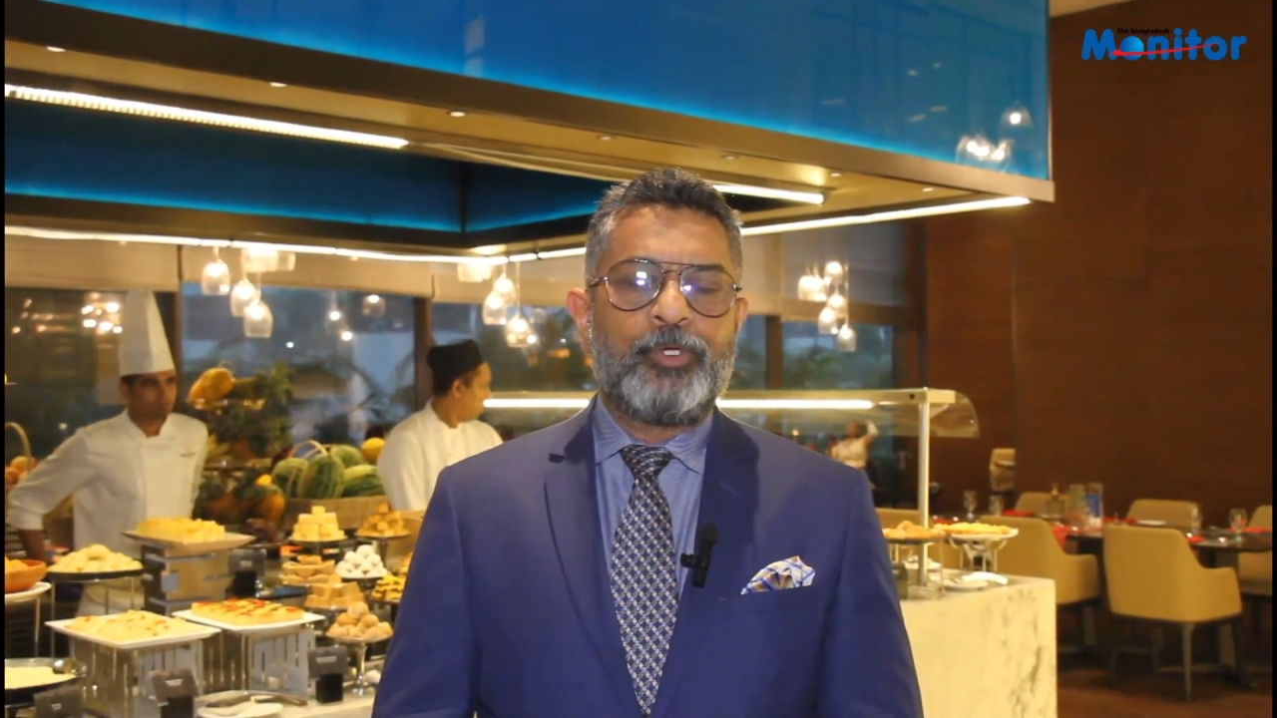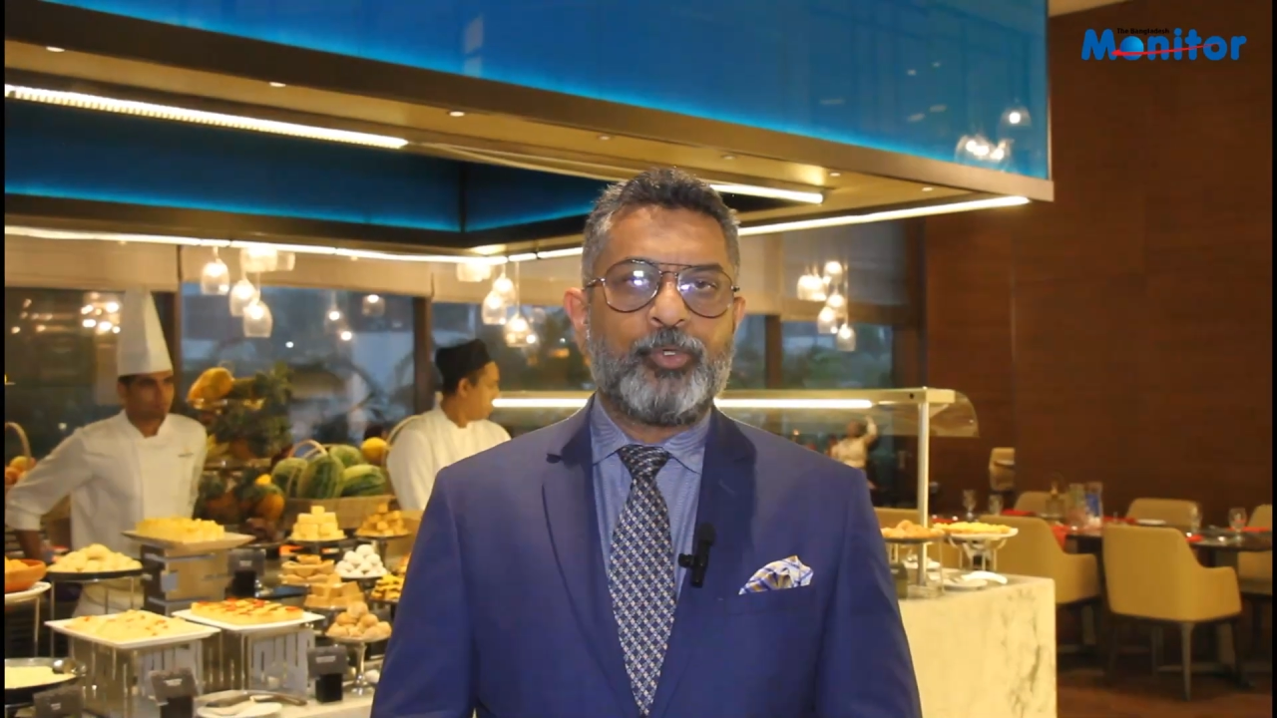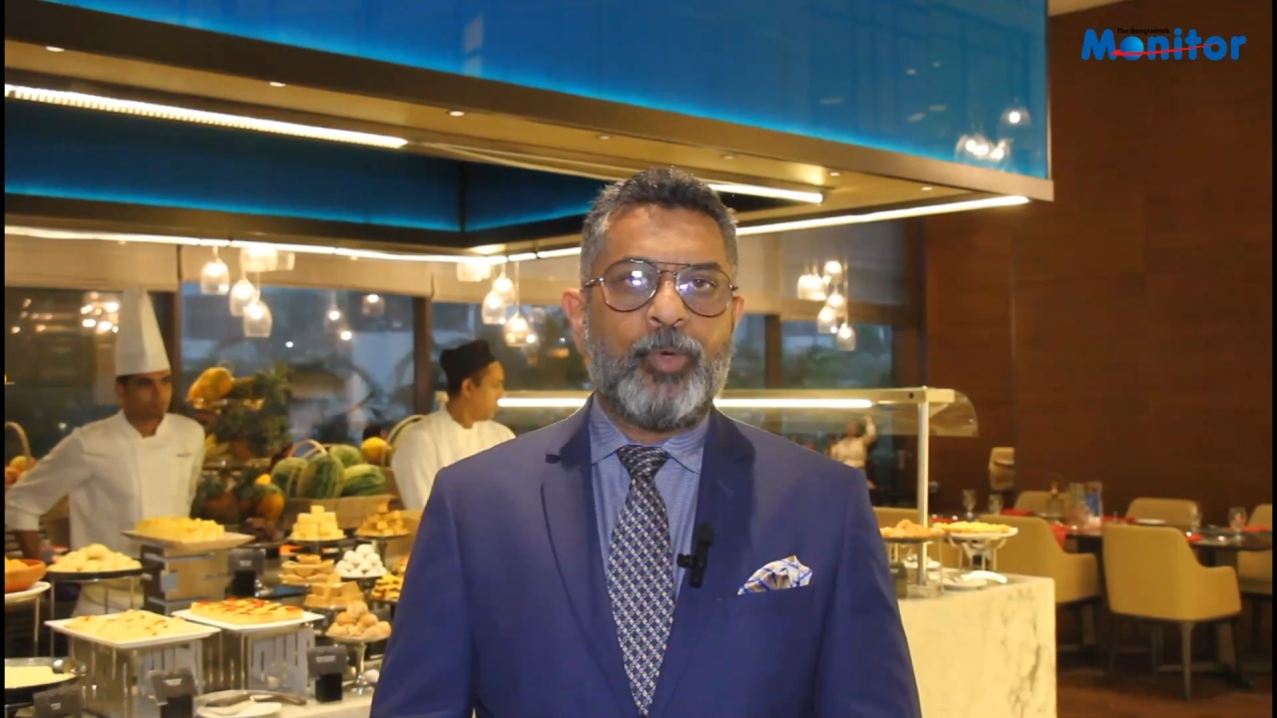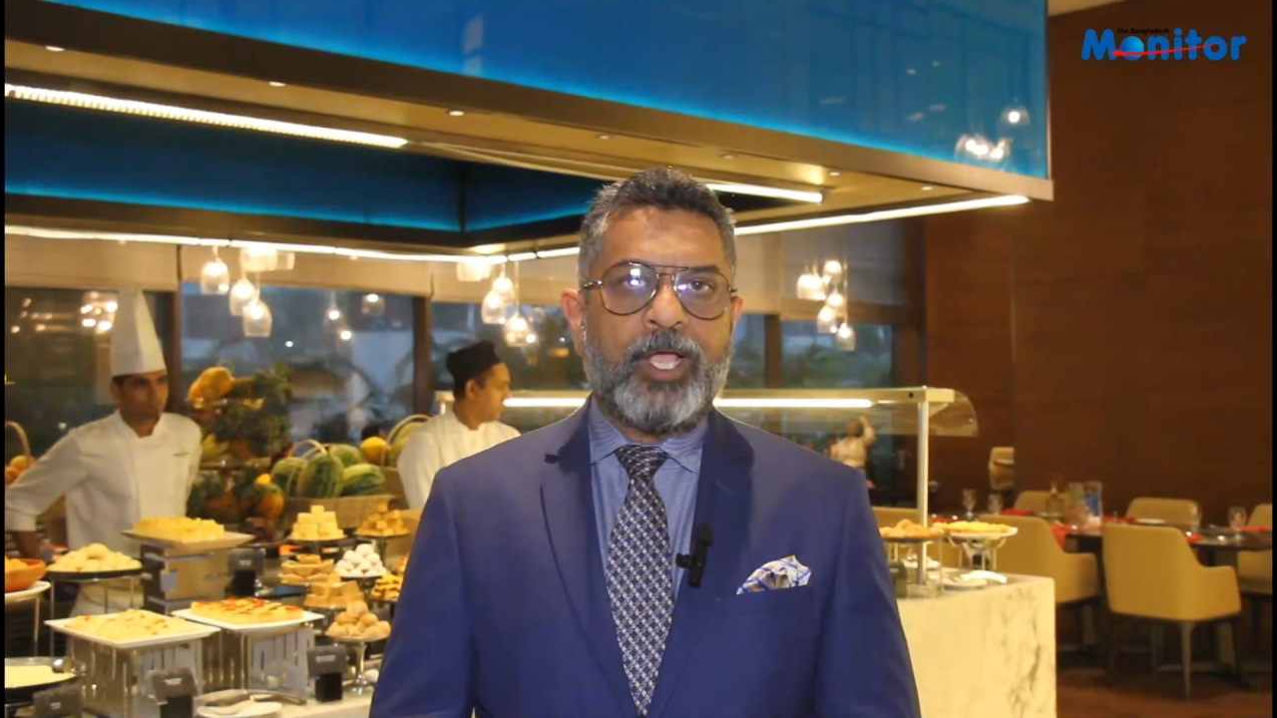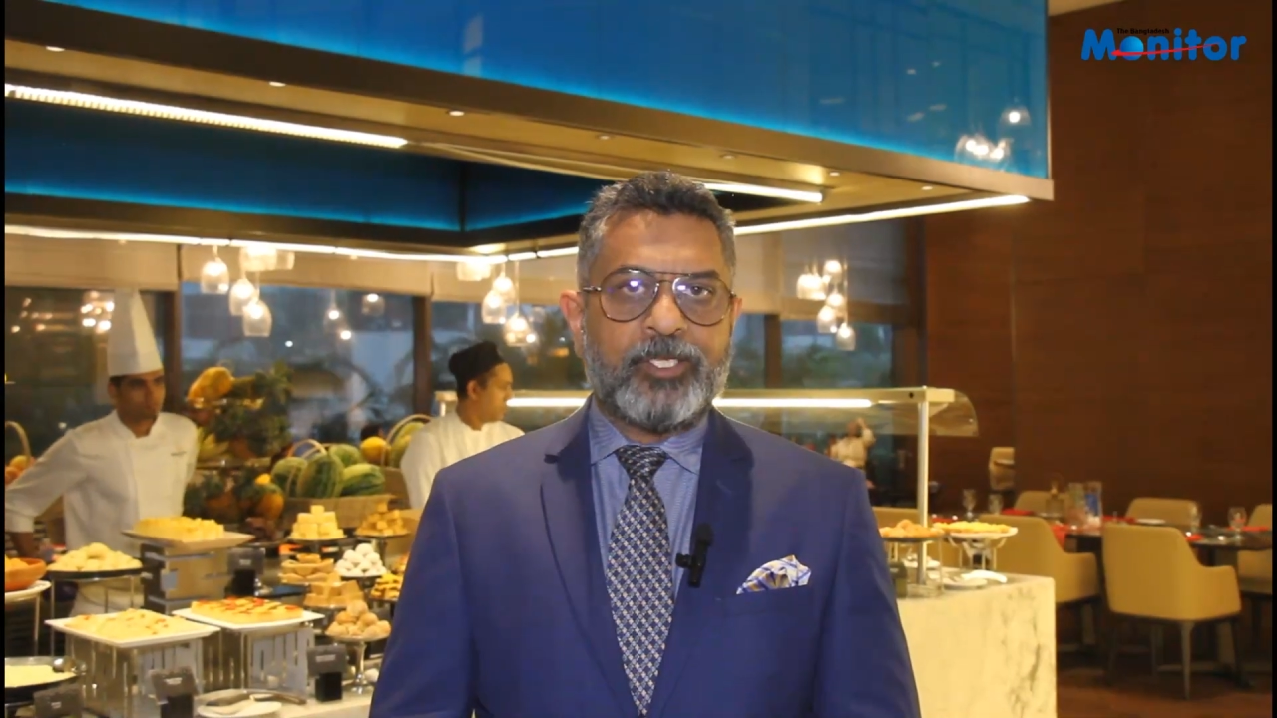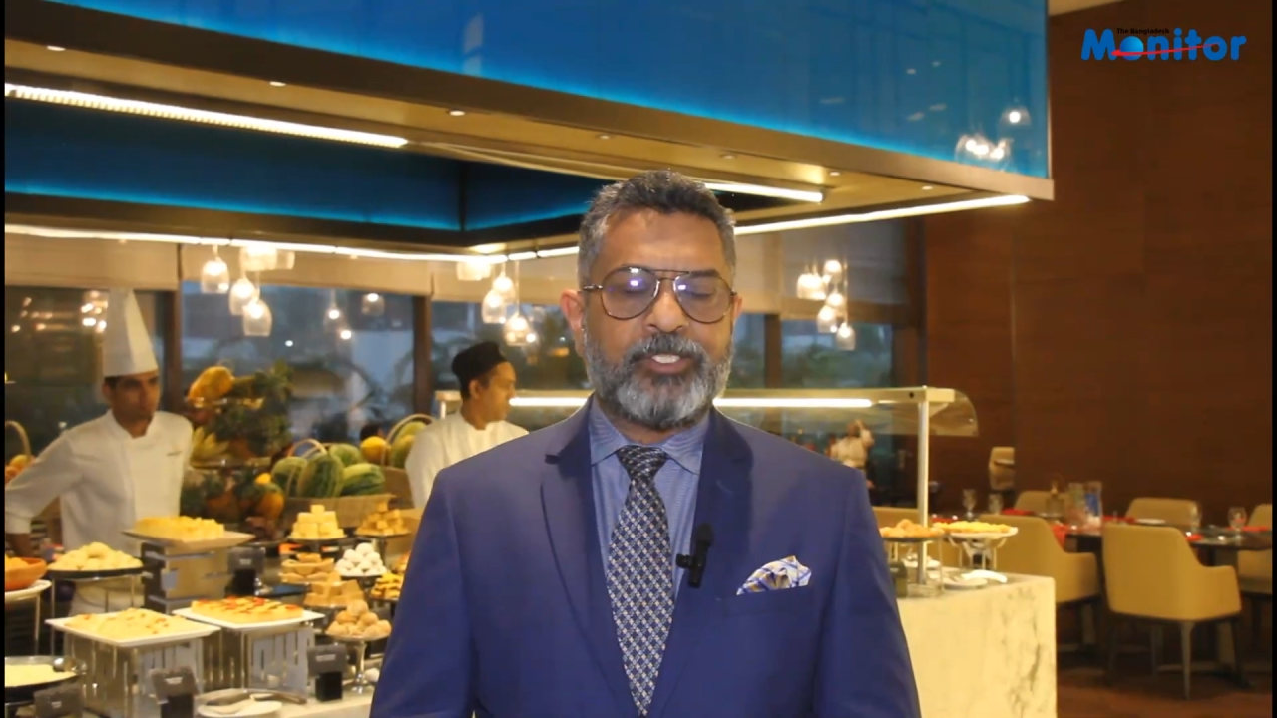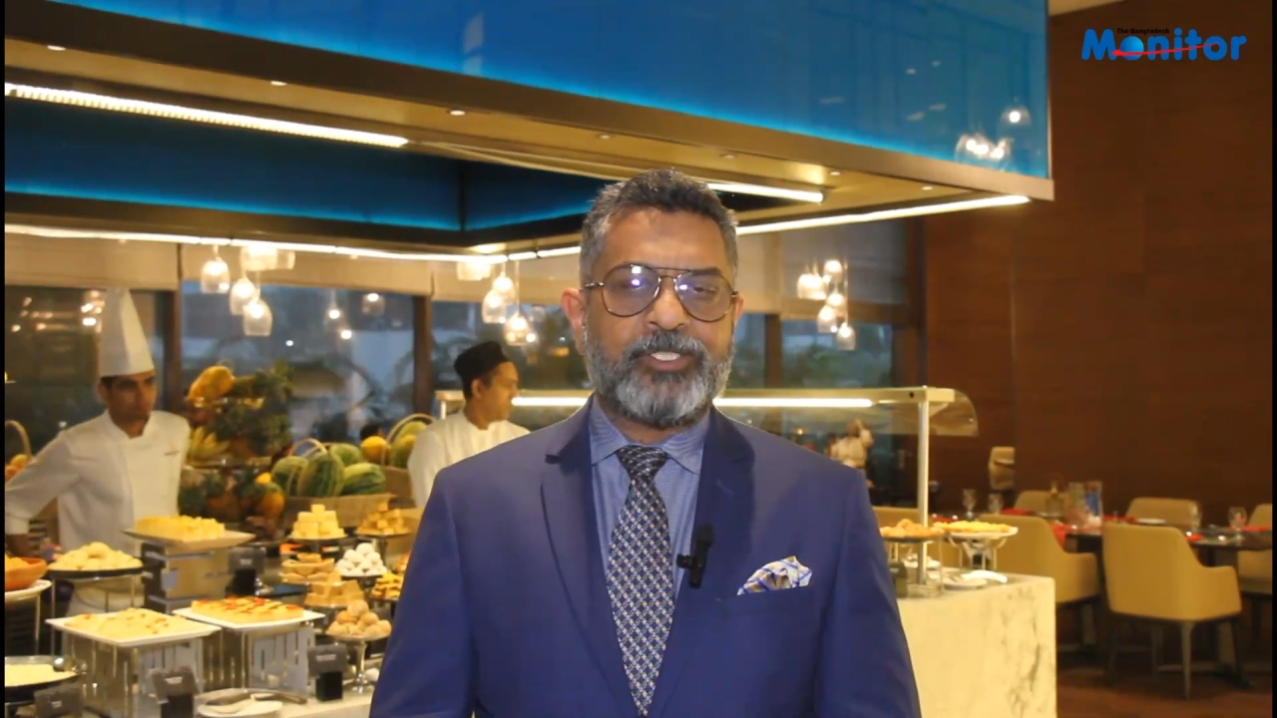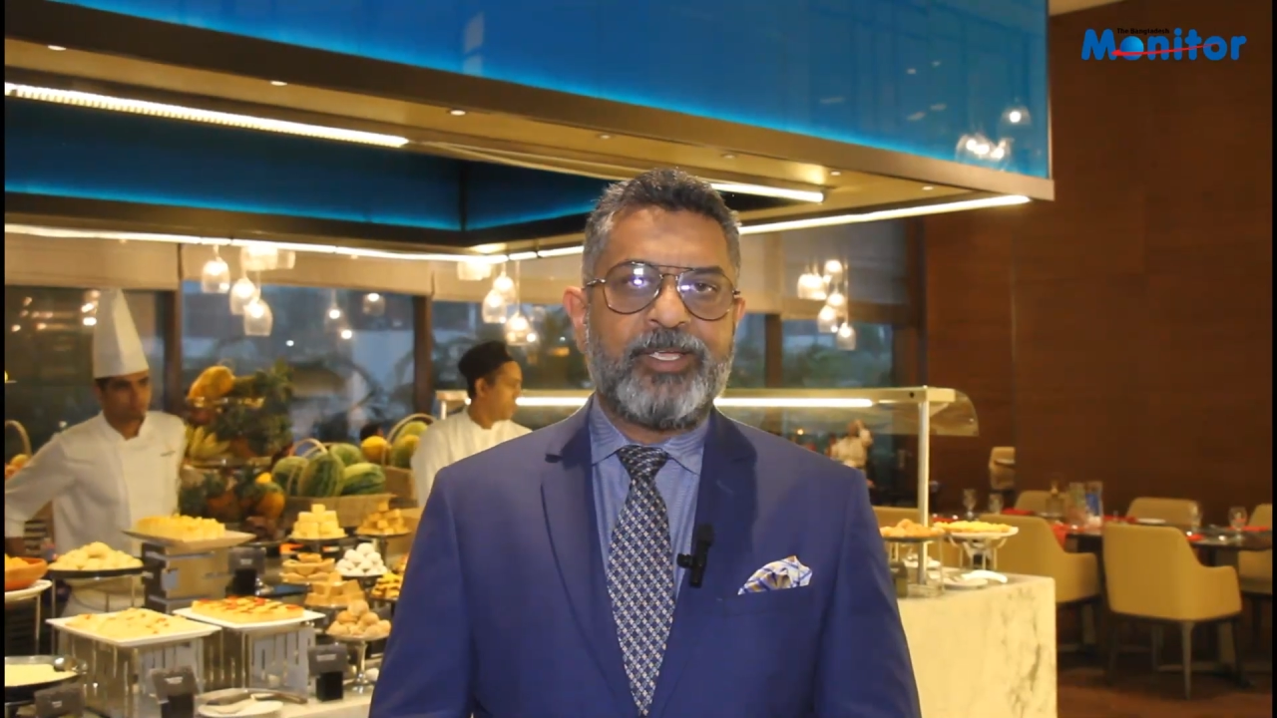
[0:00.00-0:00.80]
to us.